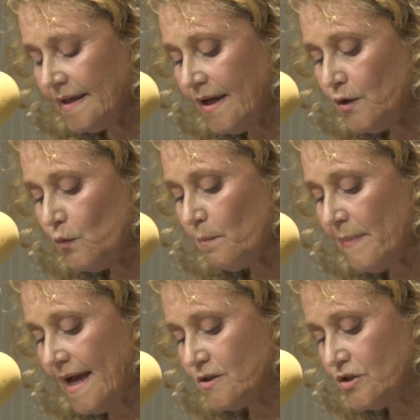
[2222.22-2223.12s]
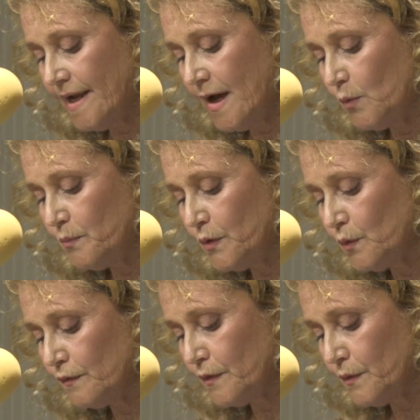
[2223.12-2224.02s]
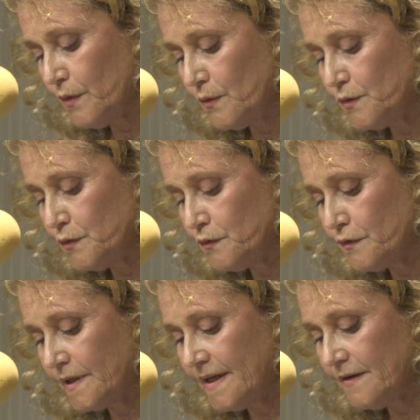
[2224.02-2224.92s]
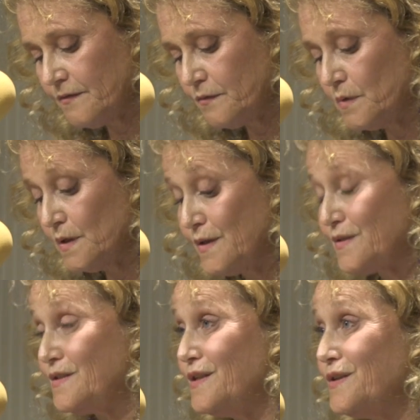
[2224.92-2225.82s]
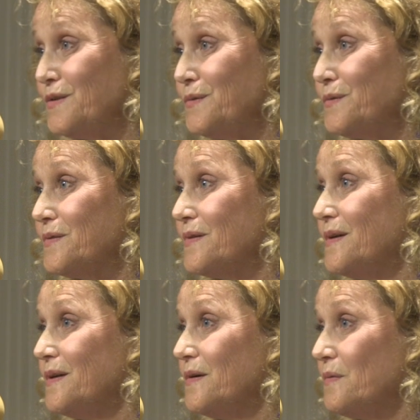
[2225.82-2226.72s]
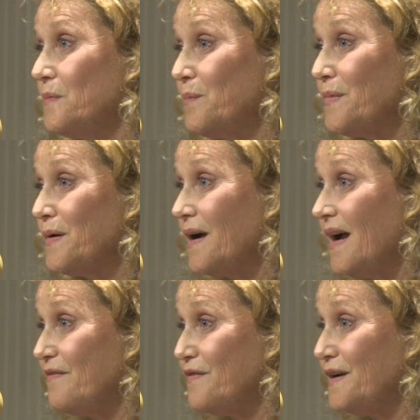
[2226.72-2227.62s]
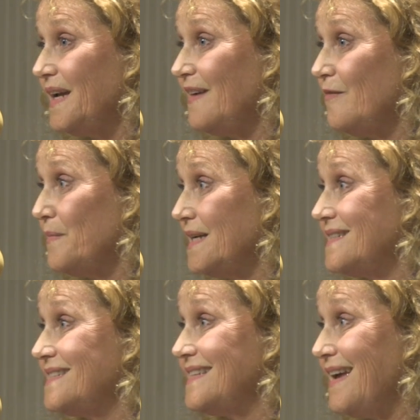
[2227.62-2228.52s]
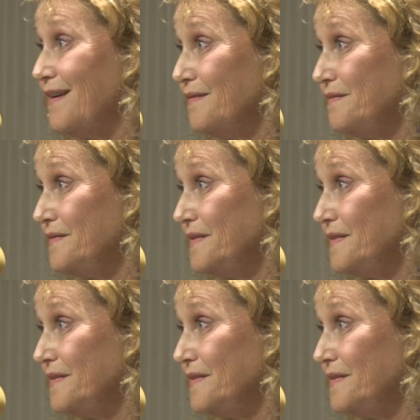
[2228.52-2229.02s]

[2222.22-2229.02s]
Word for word: Can you imagine how beautiful those you forgive will look to you? Remember, I forgave myself.